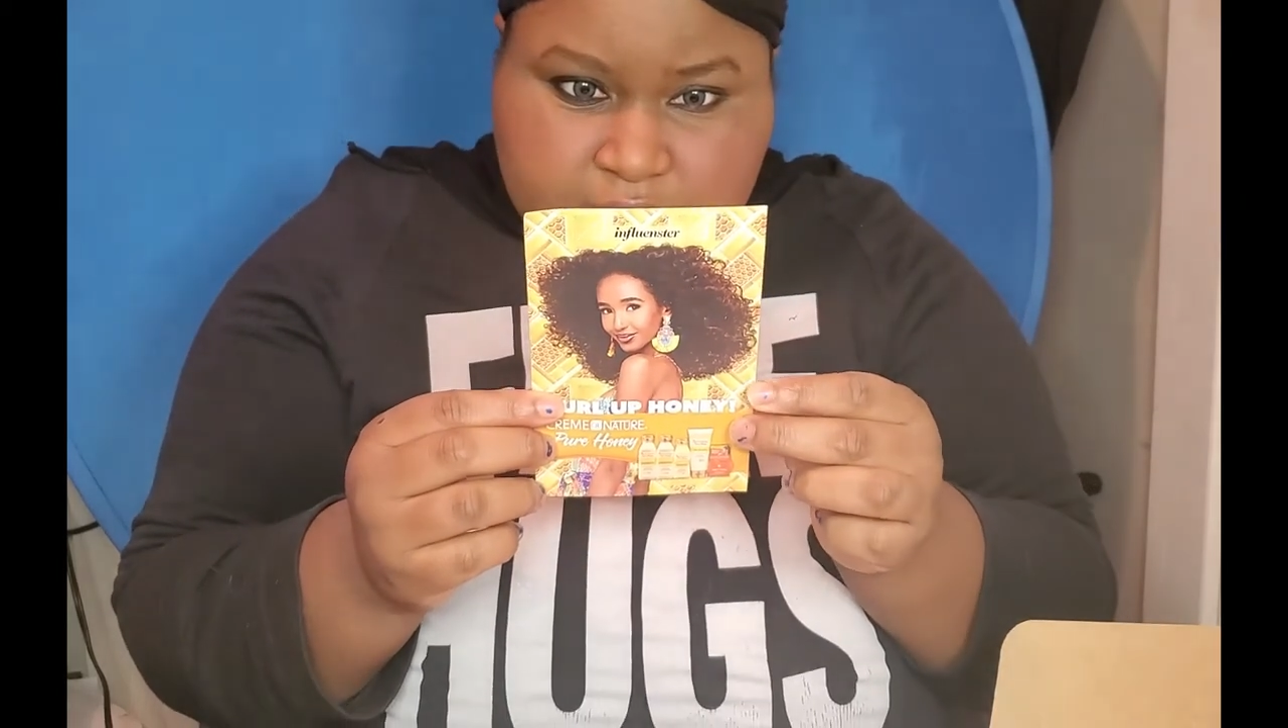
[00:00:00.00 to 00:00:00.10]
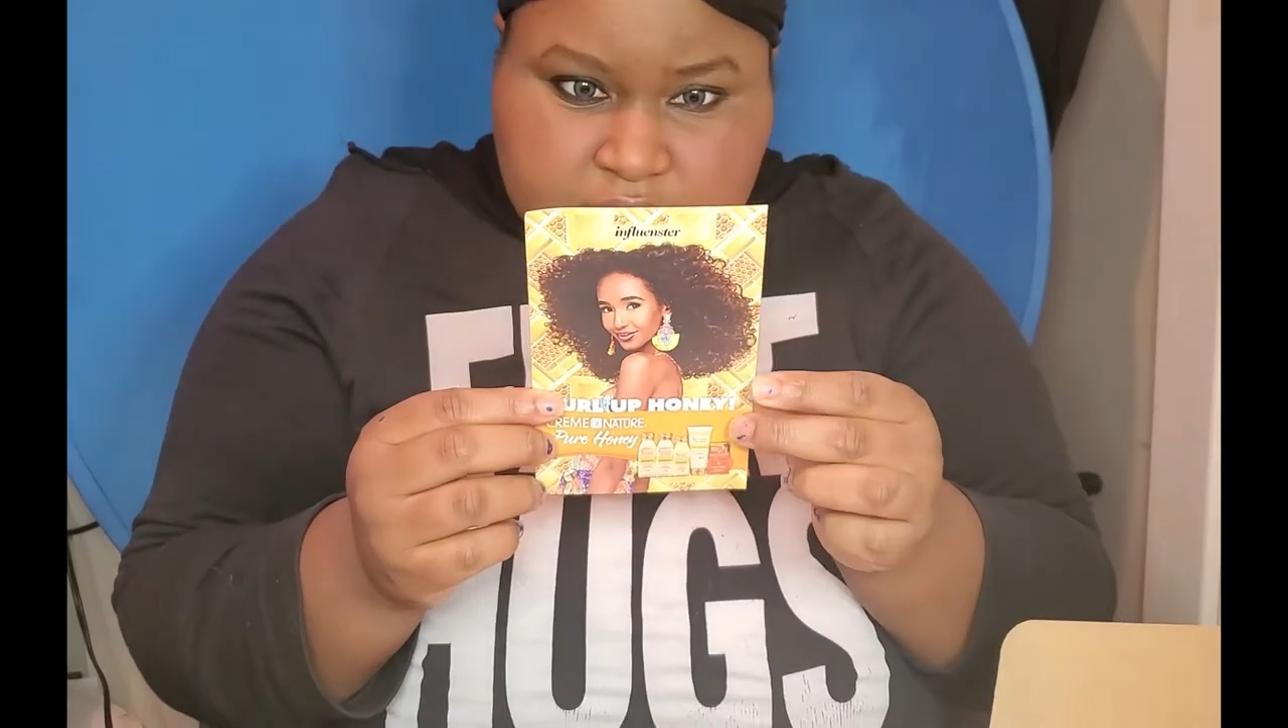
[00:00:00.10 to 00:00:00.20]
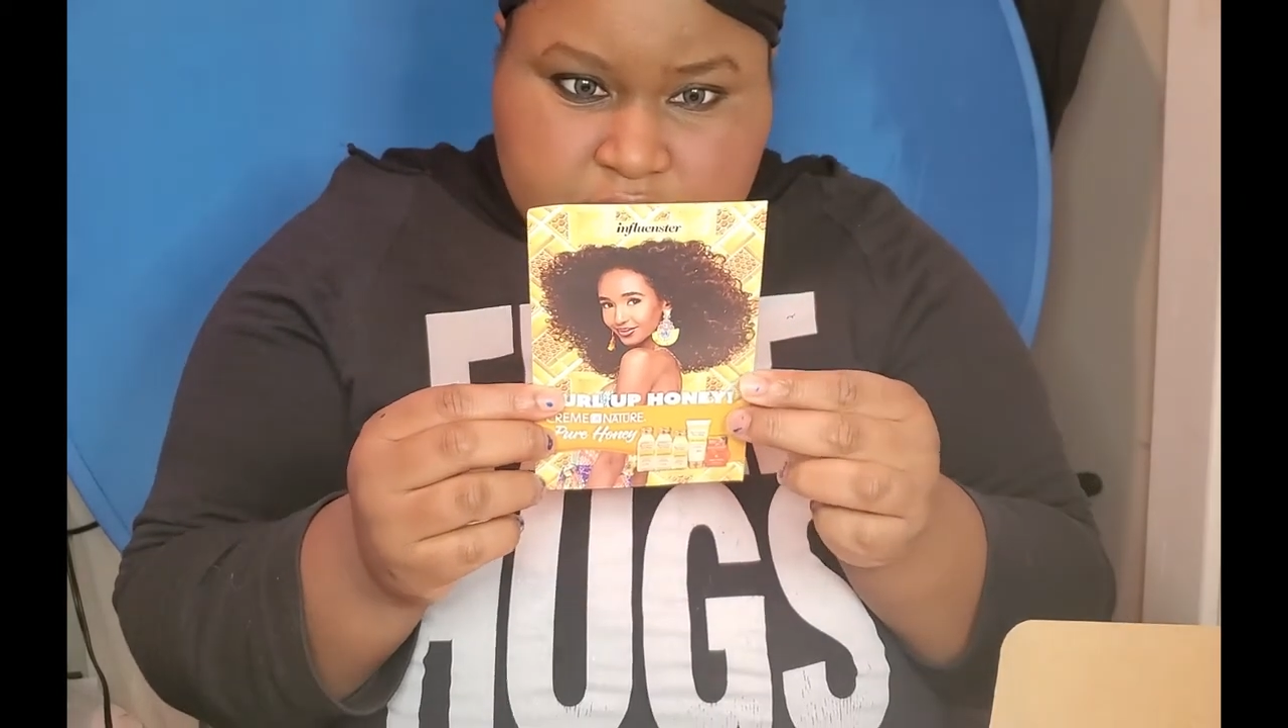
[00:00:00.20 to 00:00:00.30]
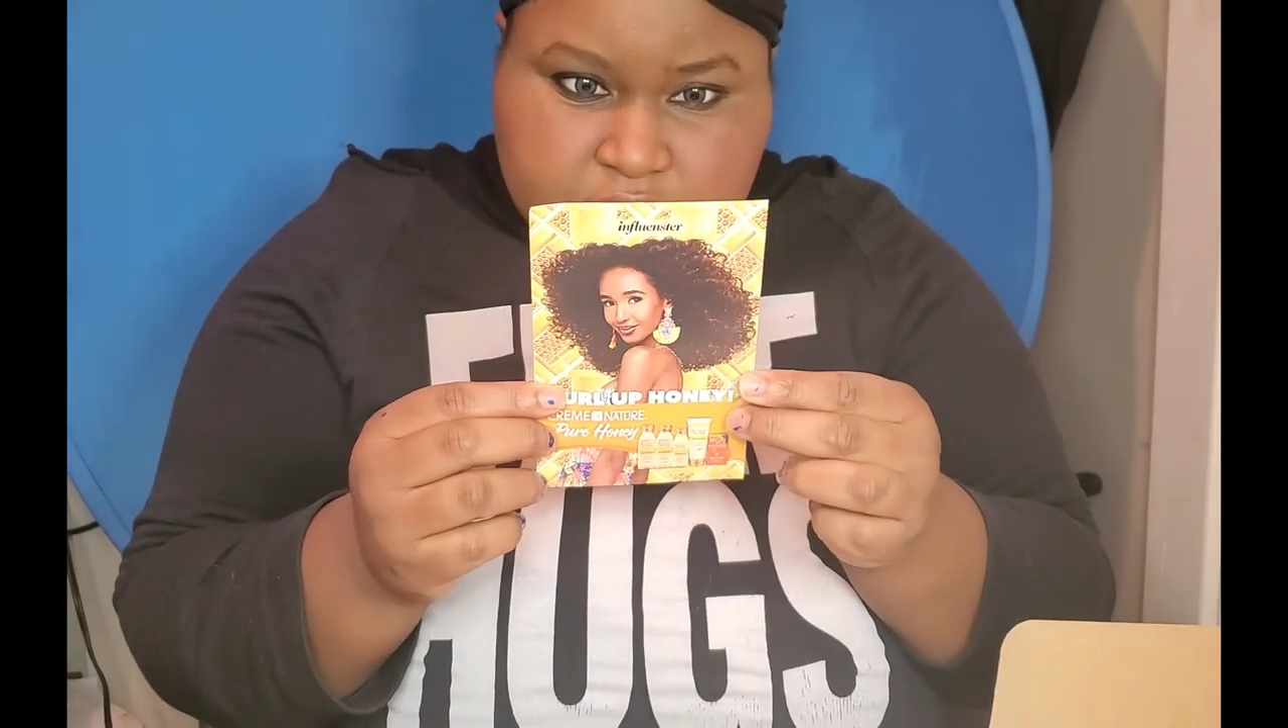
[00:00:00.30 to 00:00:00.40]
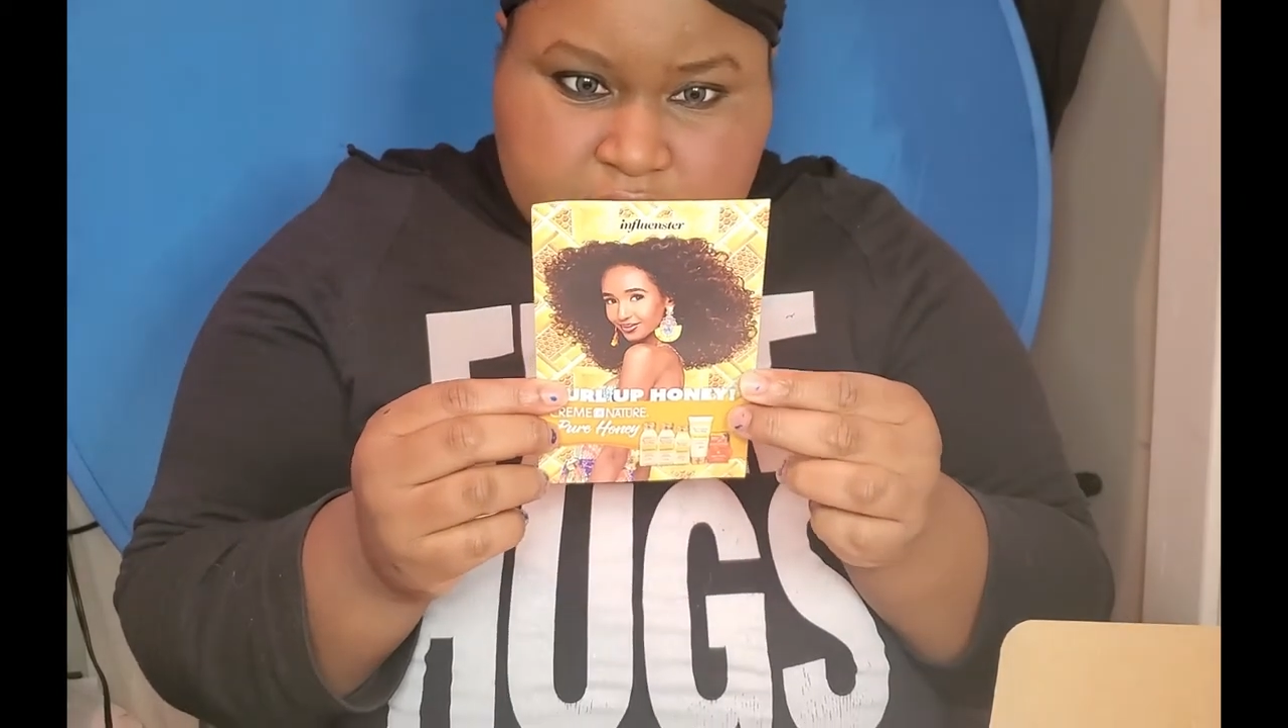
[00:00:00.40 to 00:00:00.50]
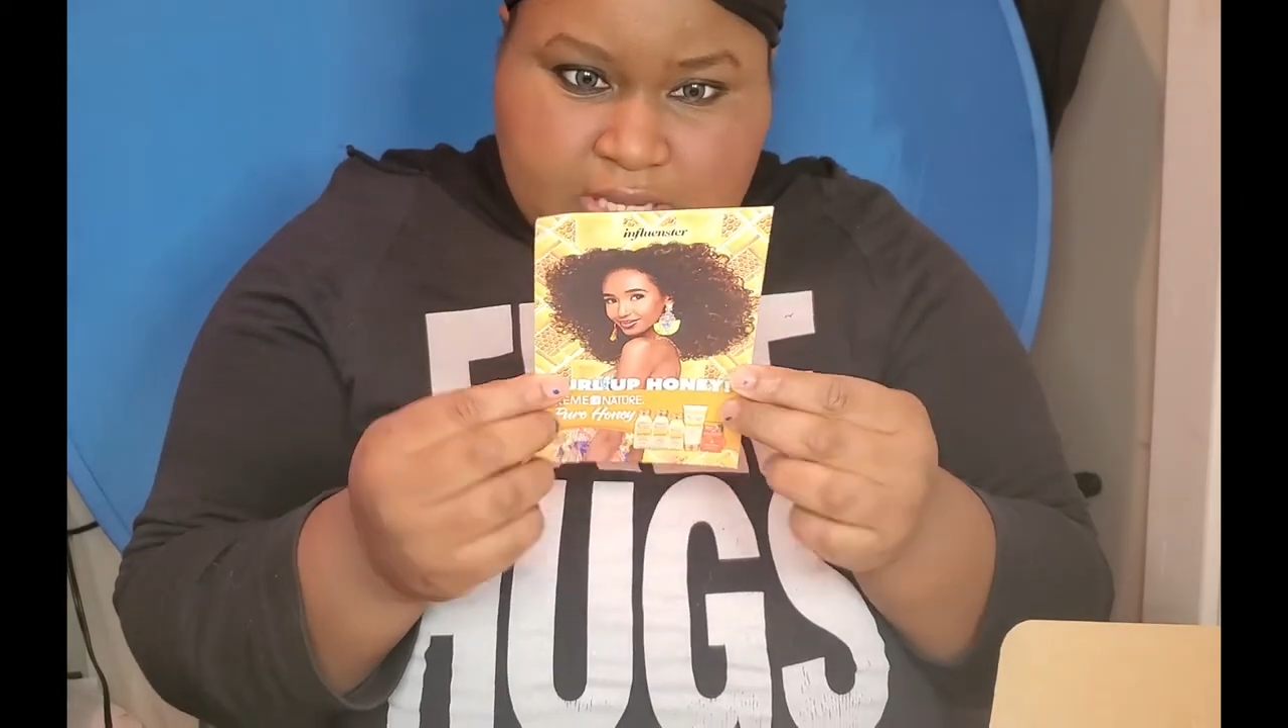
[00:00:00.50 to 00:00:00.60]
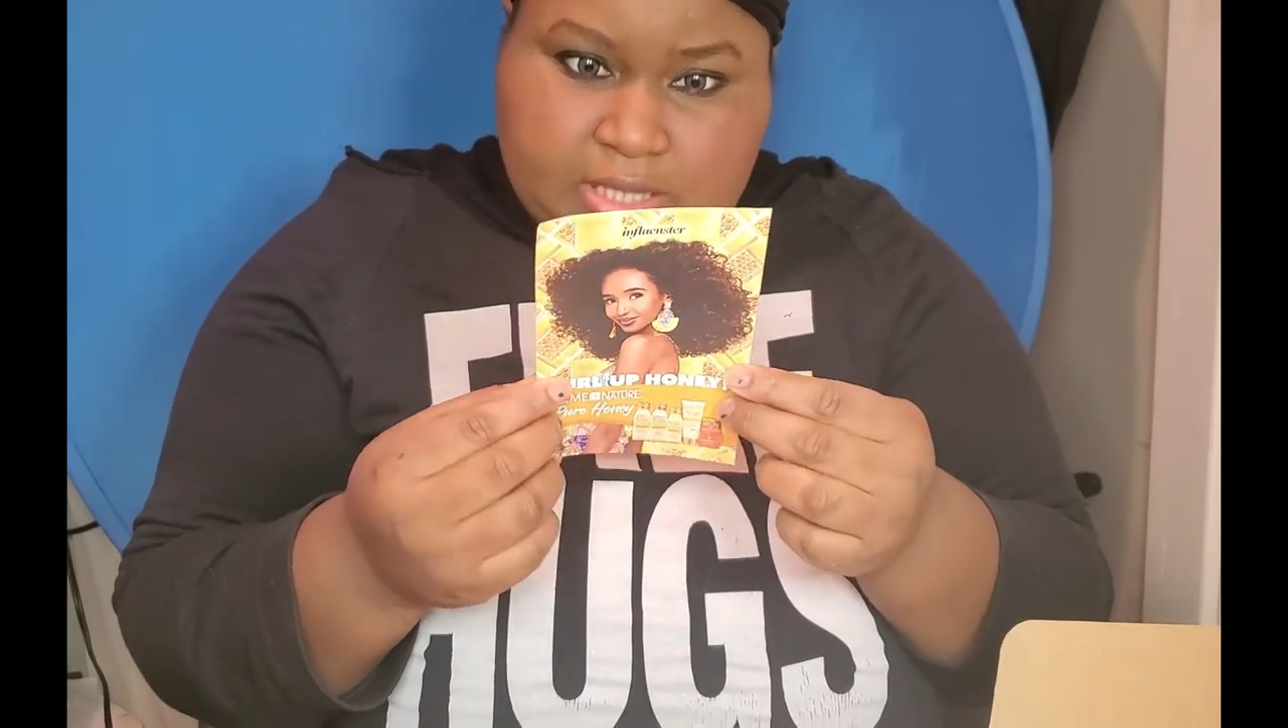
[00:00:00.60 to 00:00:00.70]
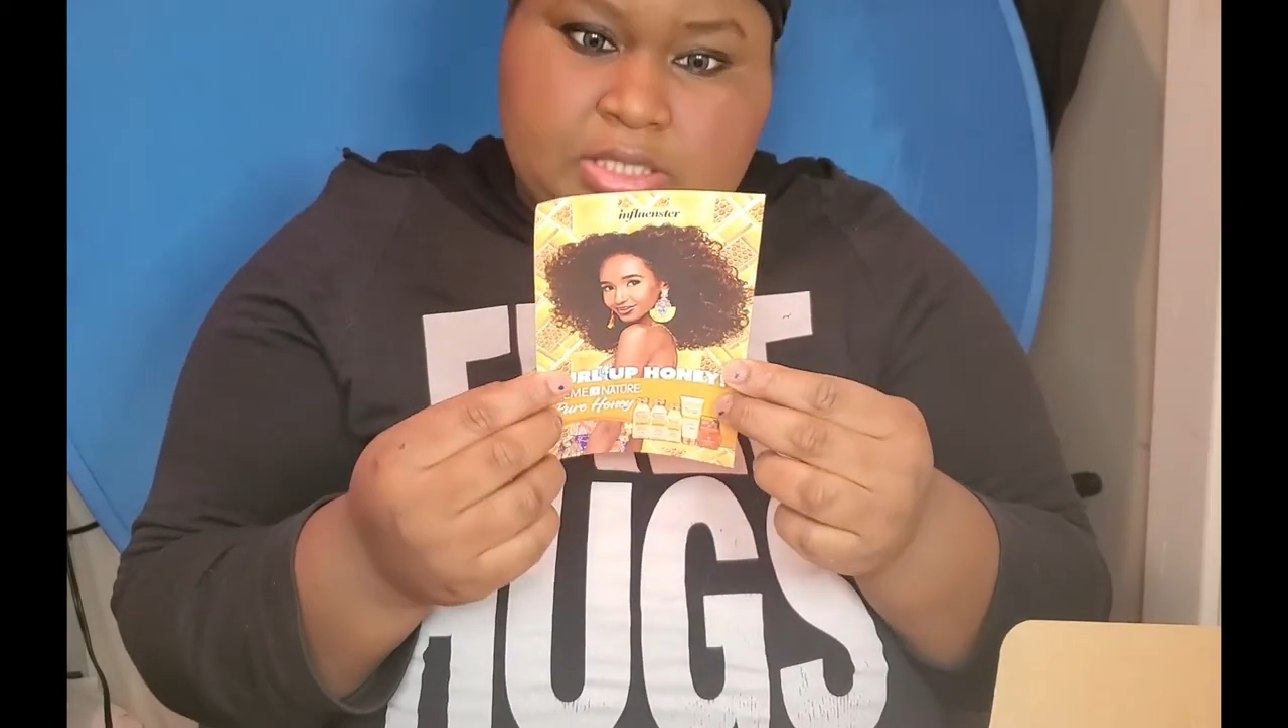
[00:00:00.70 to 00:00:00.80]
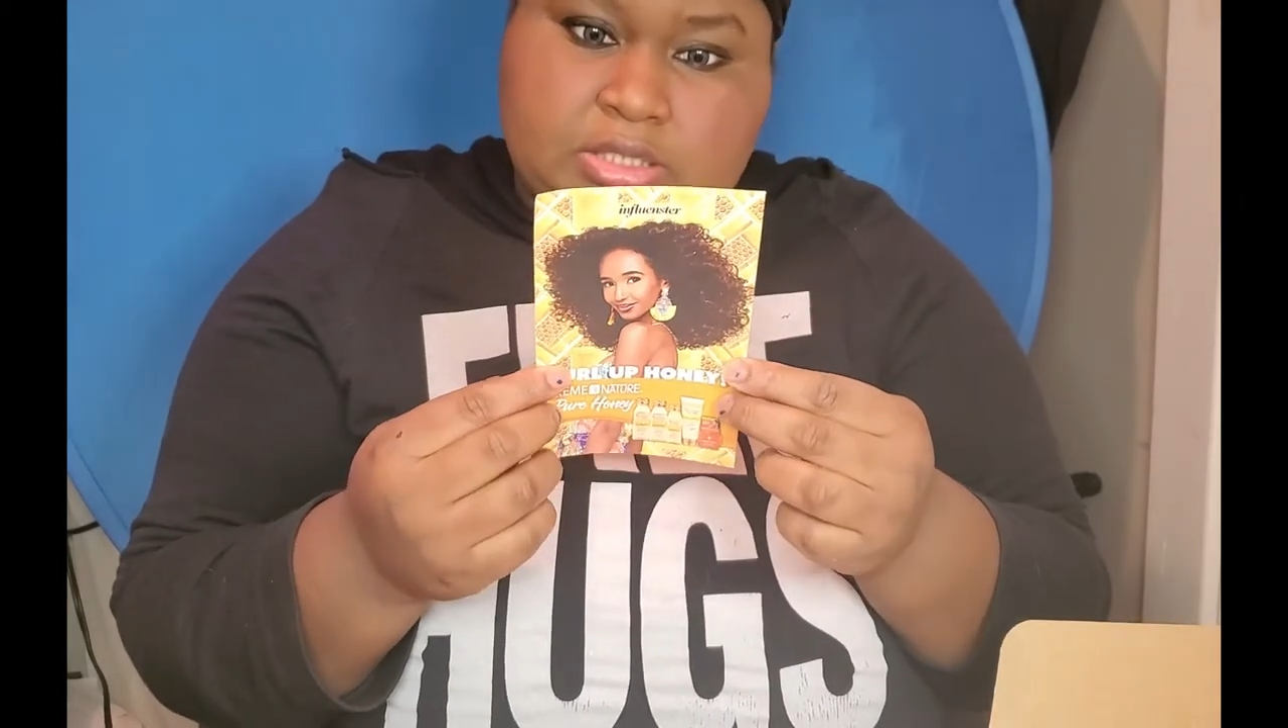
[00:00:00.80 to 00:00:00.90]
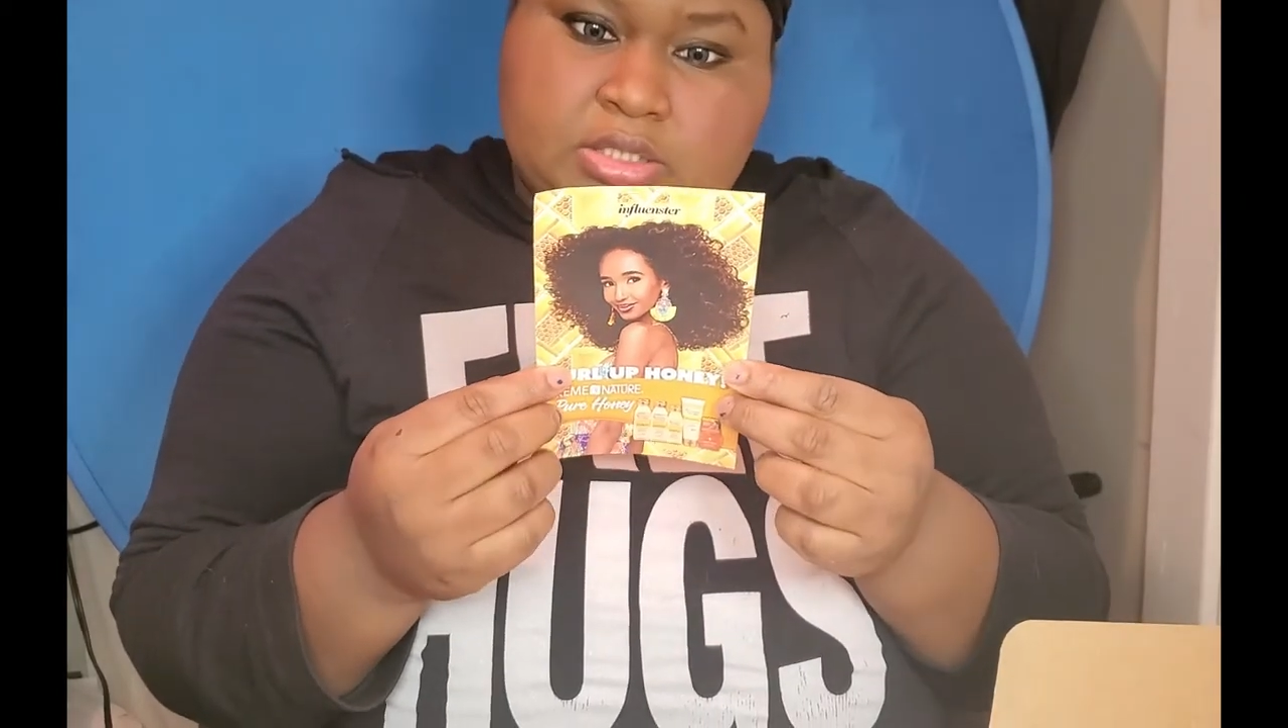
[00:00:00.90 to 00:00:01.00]

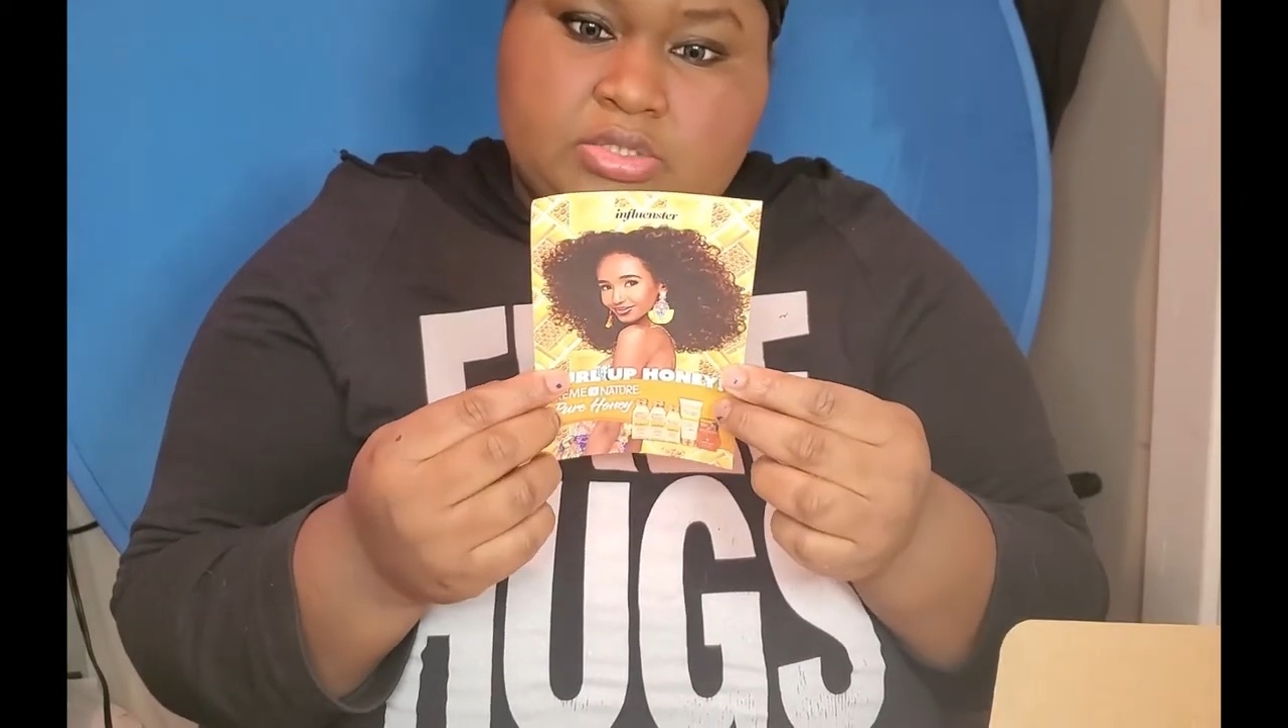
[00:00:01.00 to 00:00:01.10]
selected to